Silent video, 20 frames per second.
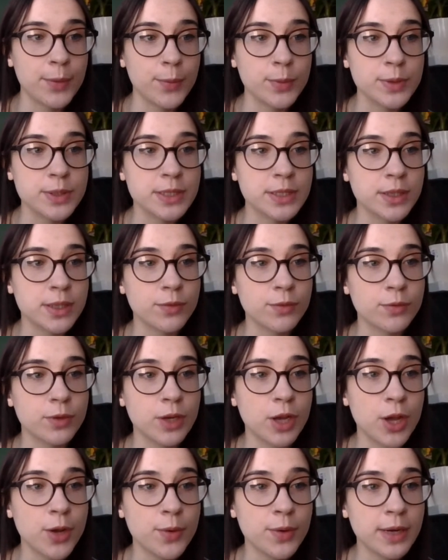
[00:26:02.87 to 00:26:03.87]
was
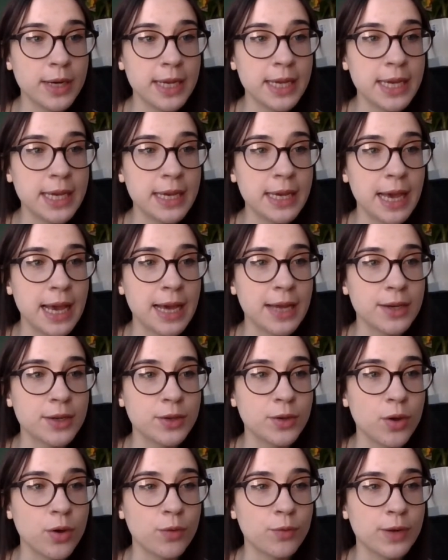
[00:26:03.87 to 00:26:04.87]
lonely and
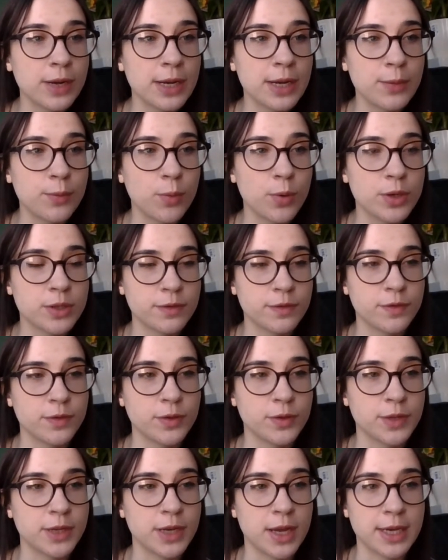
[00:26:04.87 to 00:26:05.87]
not really
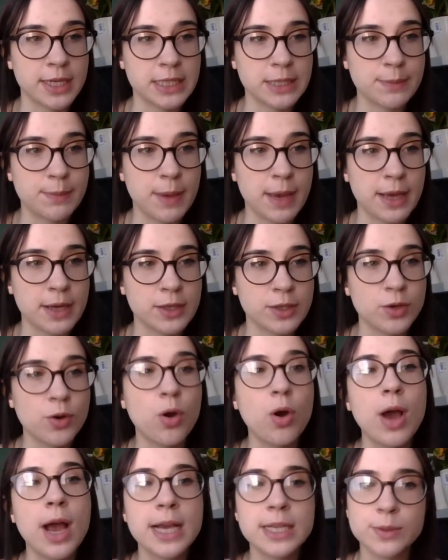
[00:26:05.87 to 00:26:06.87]
wonderful
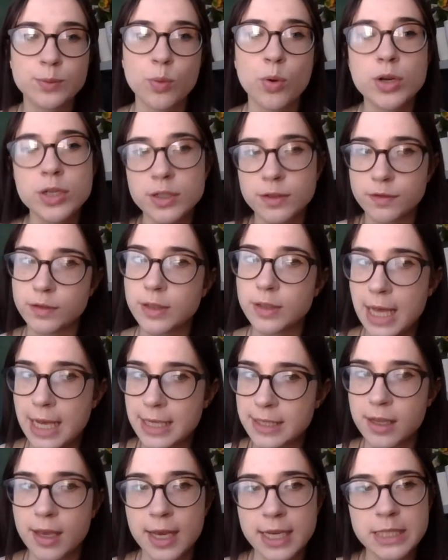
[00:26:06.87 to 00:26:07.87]
not as wonderful
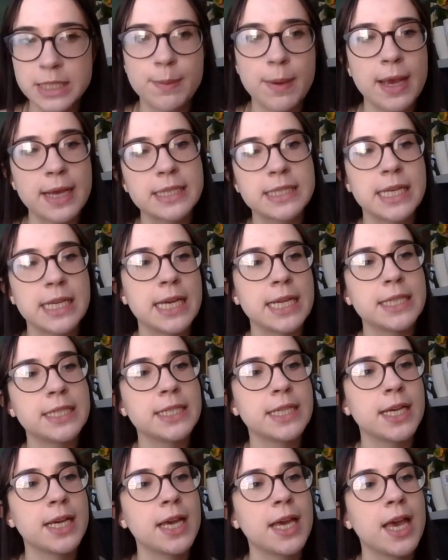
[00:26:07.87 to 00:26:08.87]
as I expected.
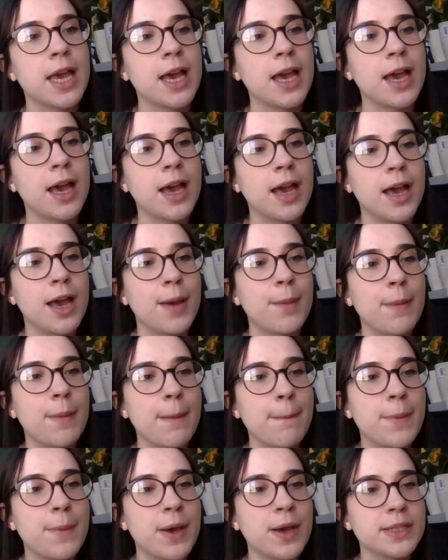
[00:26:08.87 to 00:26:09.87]

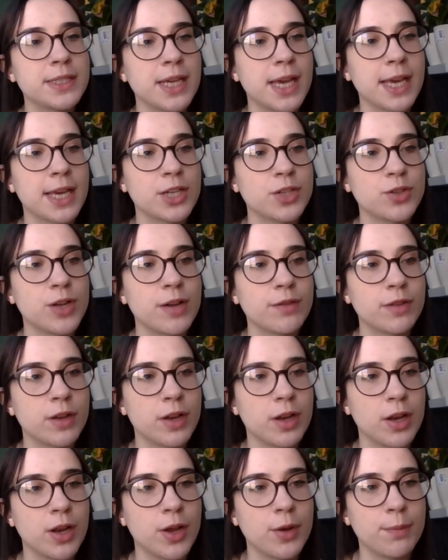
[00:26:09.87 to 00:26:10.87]
But I can travel
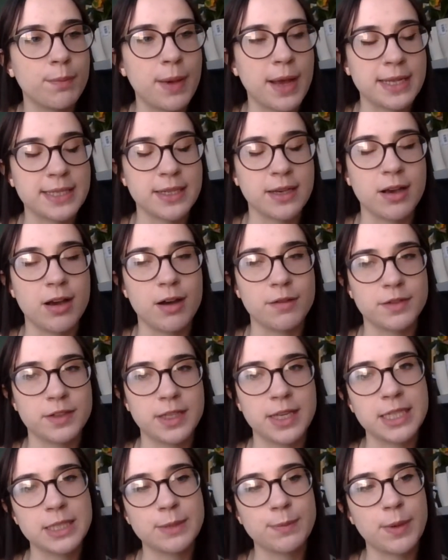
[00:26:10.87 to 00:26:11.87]
alone better after
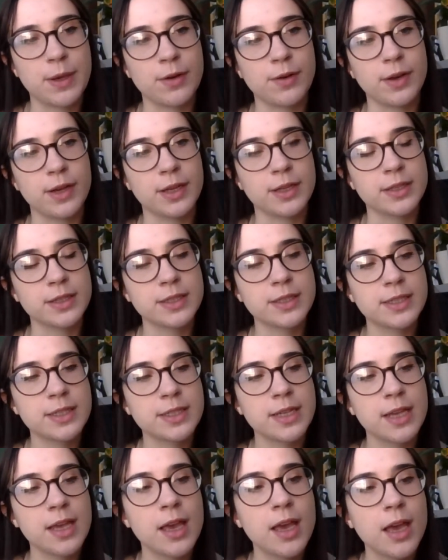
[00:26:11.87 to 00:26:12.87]
the
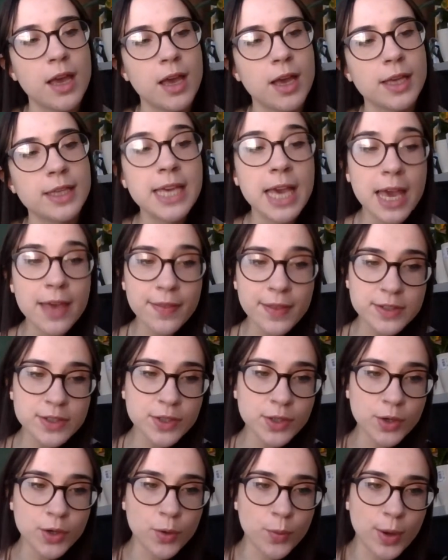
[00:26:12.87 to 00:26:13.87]
experience. Yeah, that's
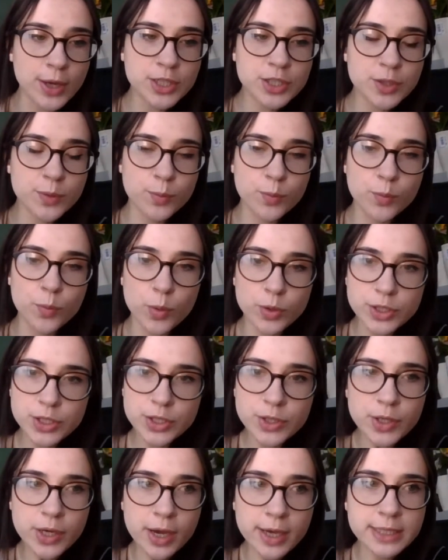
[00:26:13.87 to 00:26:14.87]
a good question. What do
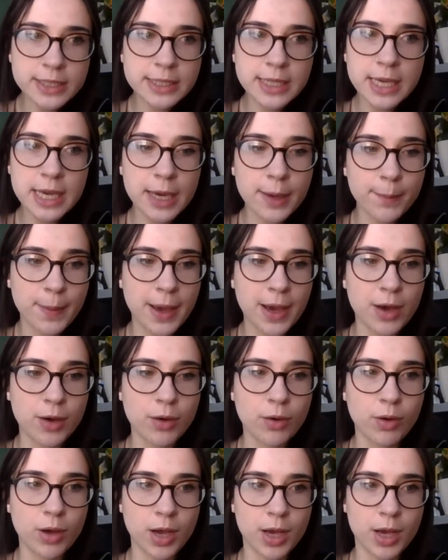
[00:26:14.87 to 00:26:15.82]
you guys think about